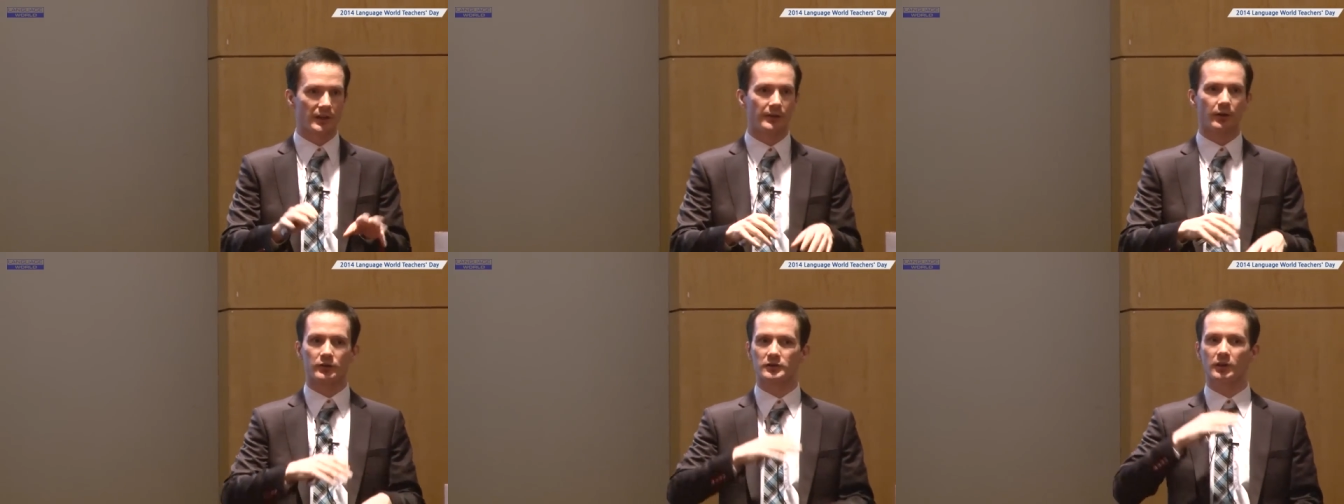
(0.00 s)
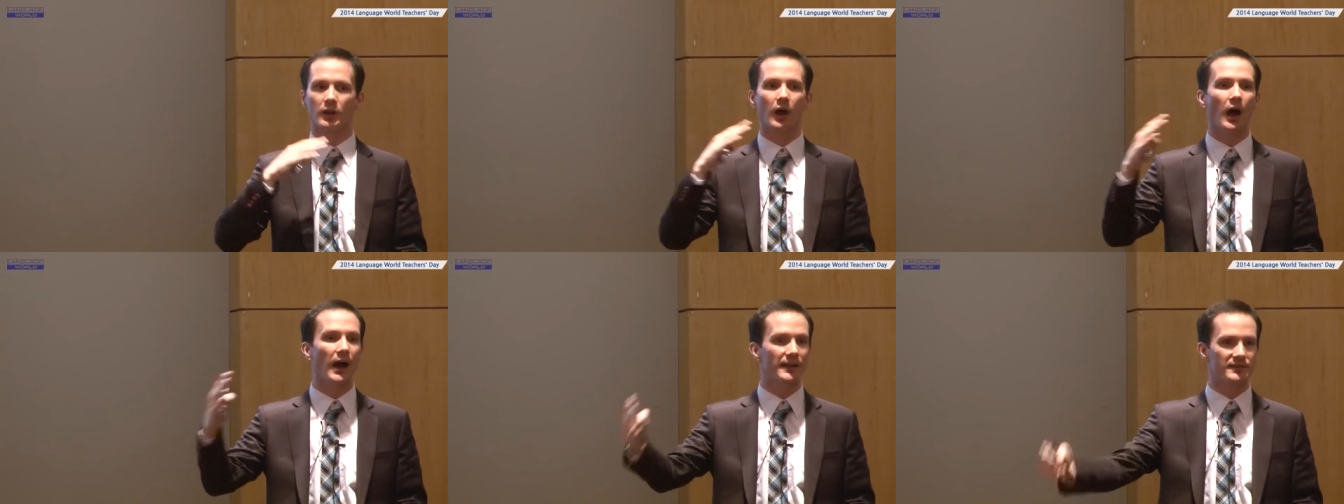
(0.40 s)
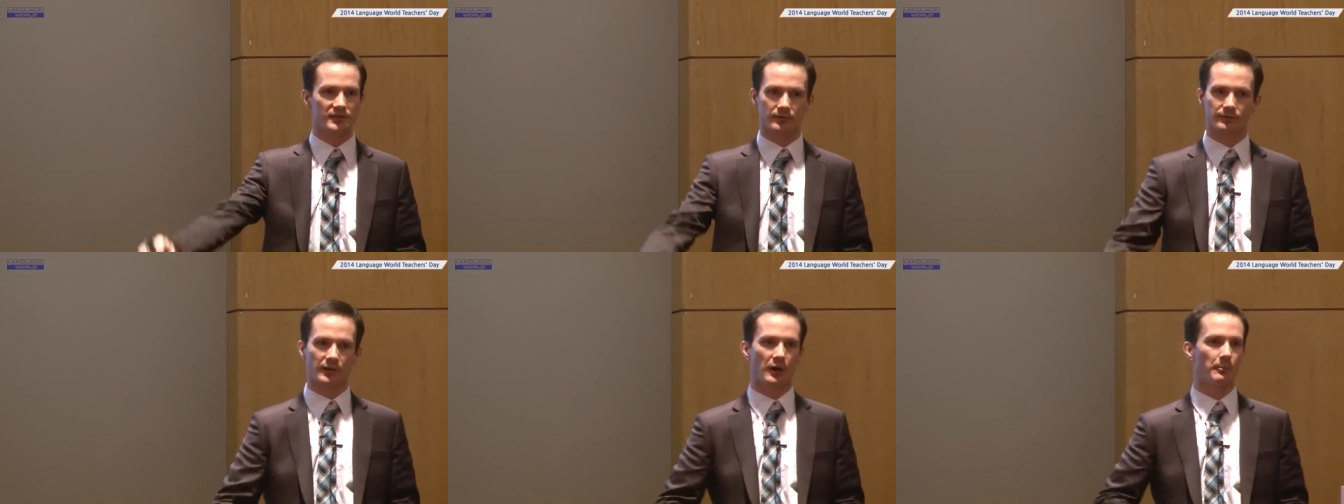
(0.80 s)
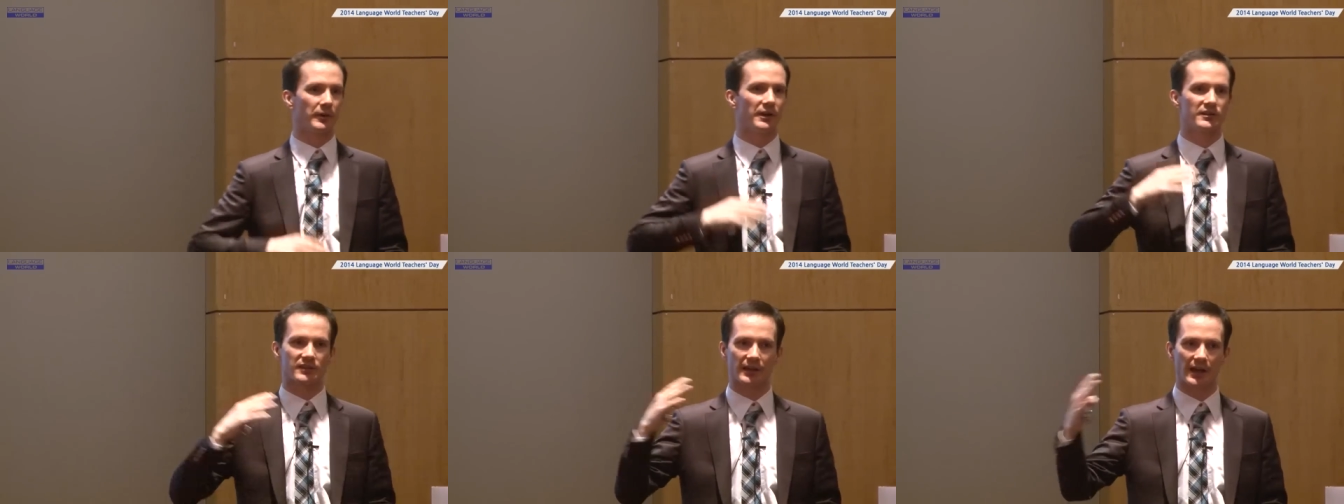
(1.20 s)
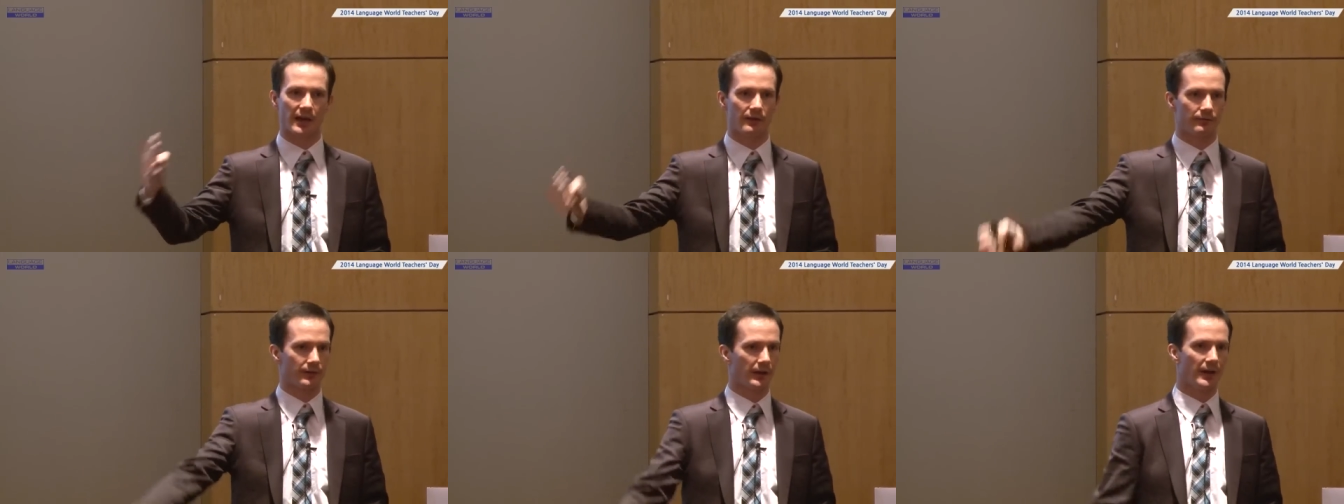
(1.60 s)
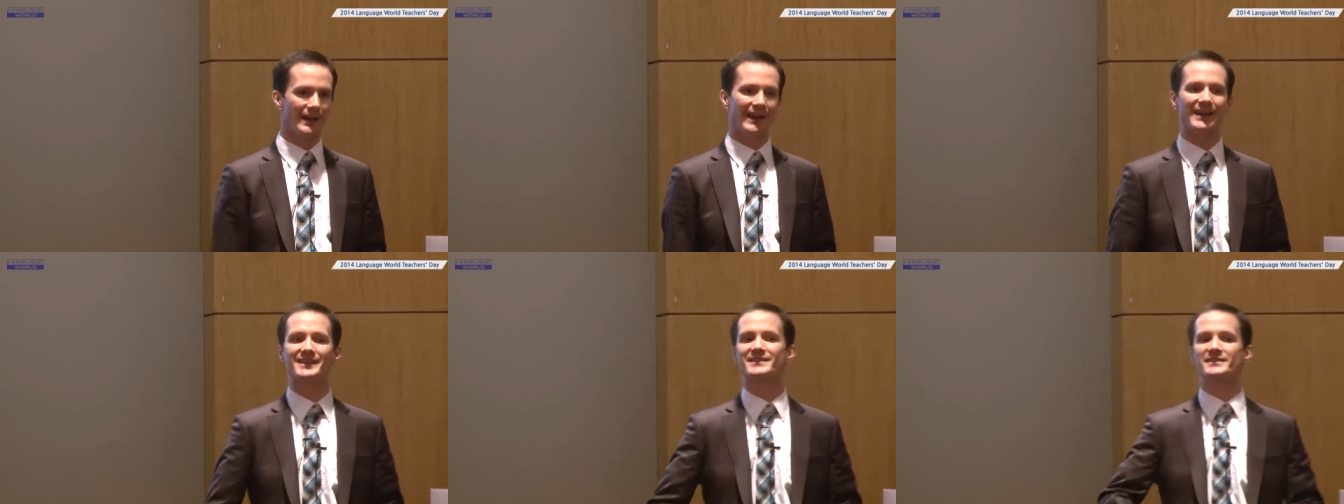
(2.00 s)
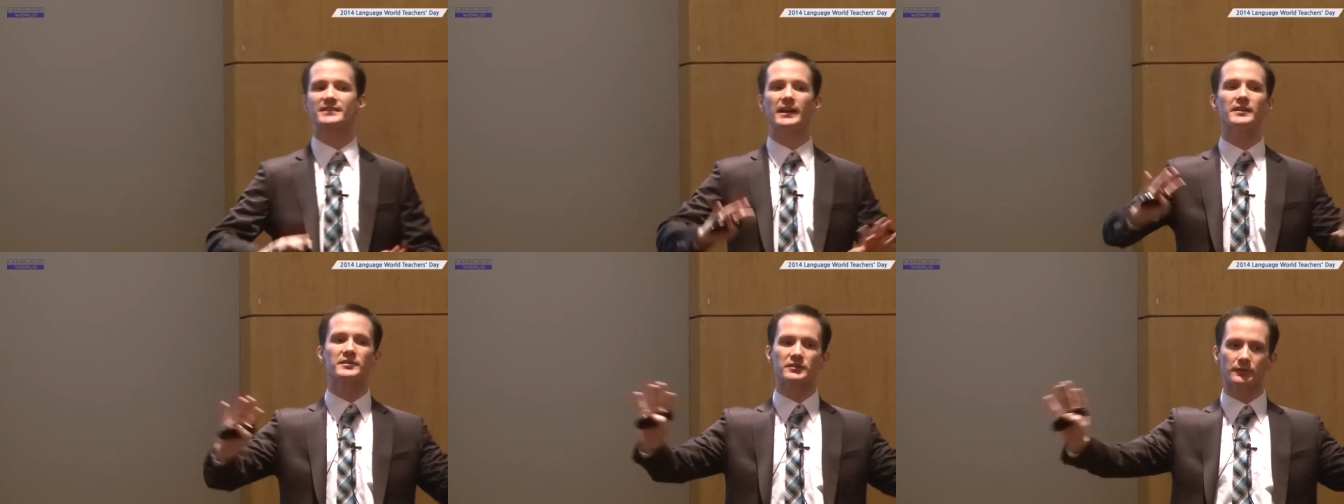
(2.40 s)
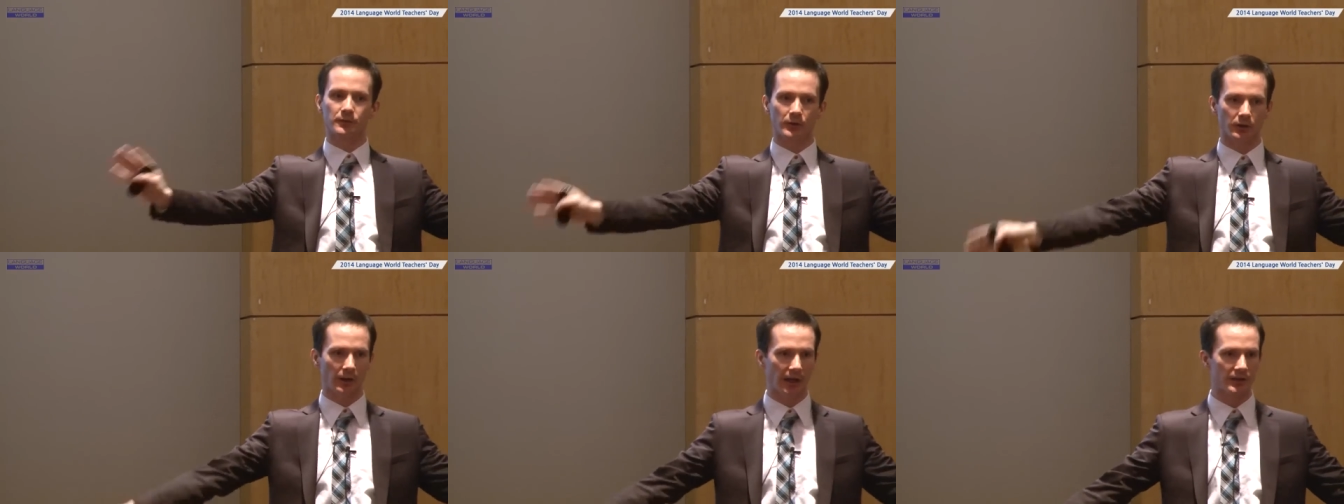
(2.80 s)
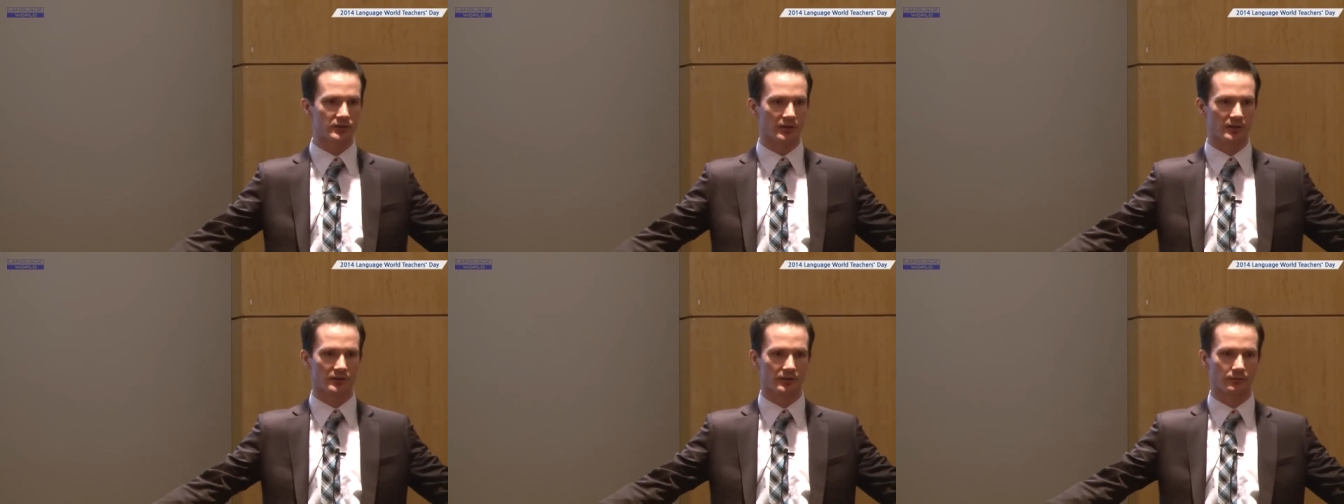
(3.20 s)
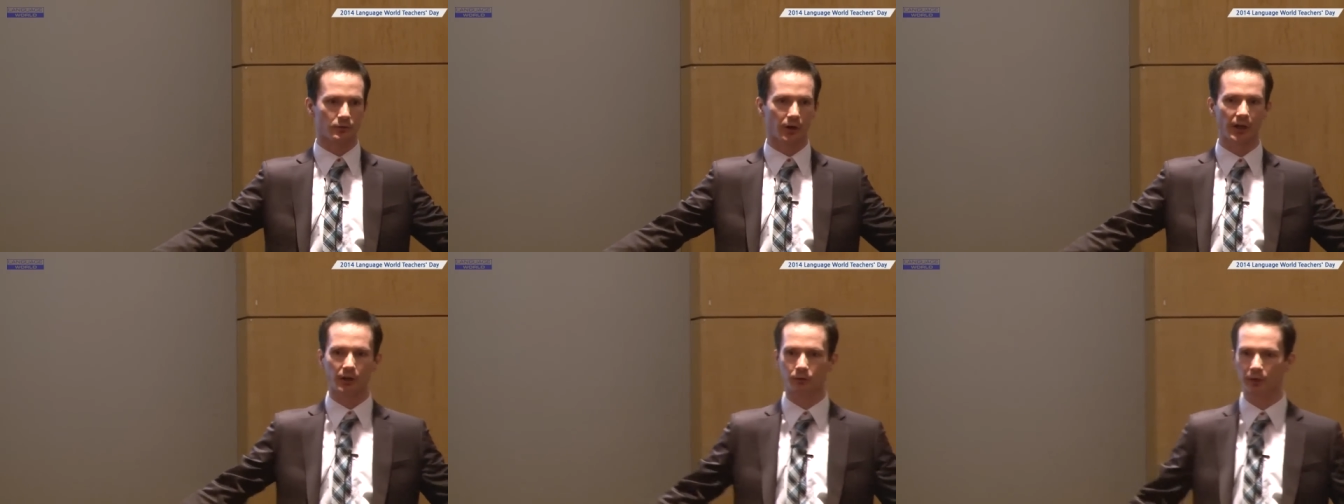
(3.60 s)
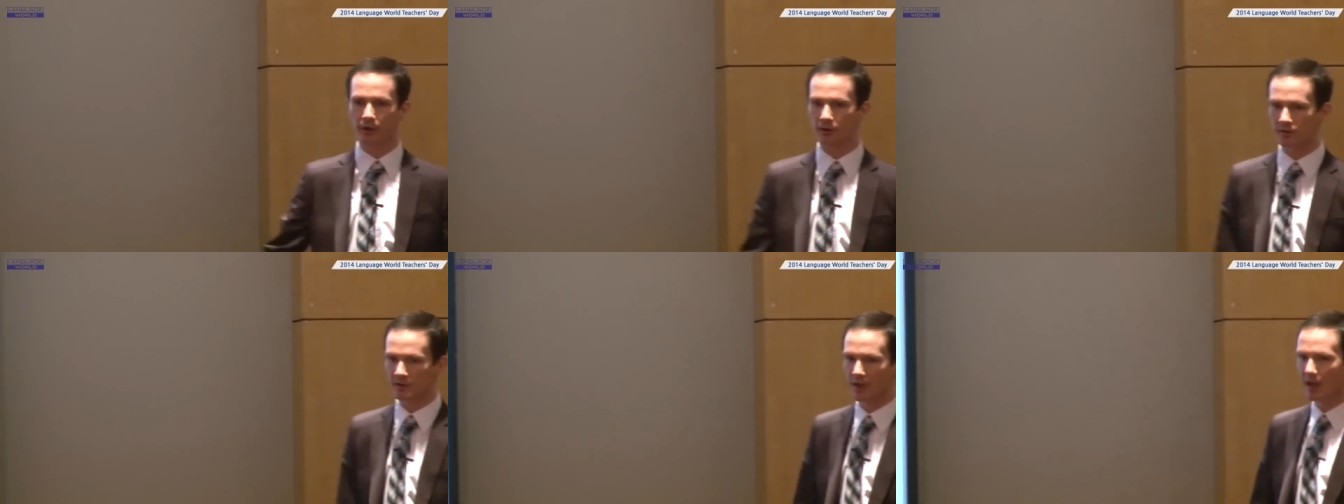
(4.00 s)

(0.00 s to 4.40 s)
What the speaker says: and there's lots of companies that have extensive collections of graded readers.